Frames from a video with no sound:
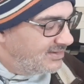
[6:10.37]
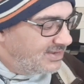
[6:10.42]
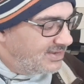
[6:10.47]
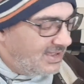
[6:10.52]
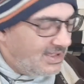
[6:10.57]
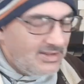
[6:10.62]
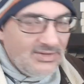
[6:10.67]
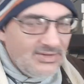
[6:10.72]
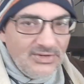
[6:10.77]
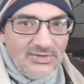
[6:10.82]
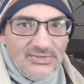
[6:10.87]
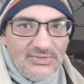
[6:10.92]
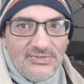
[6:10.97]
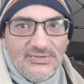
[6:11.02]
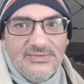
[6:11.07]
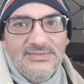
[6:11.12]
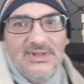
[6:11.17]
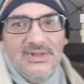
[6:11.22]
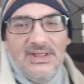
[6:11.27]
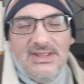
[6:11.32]
Okay,
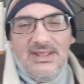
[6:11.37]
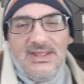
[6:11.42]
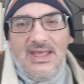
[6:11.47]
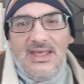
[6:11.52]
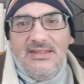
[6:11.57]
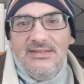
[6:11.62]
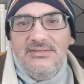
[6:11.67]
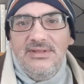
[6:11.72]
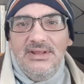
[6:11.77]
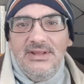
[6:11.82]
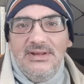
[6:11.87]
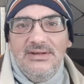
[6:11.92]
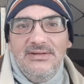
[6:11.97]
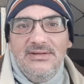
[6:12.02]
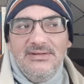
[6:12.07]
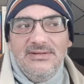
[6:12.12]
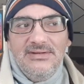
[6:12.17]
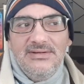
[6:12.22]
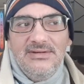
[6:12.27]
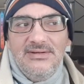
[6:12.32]
cool.
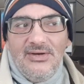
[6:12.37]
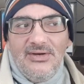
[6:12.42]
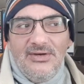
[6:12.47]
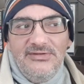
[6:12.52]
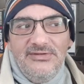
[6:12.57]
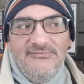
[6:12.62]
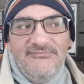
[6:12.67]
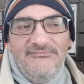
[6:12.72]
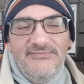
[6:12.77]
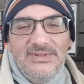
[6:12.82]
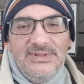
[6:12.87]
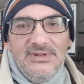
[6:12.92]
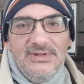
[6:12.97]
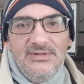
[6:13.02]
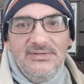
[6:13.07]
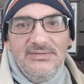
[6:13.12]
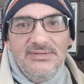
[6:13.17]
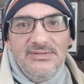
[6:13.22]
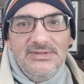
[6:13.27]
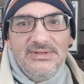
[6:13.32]
Then, onto
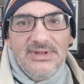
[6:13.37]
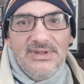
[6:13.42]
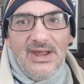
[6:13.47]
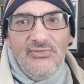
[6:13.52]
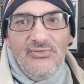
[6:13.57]
physicals.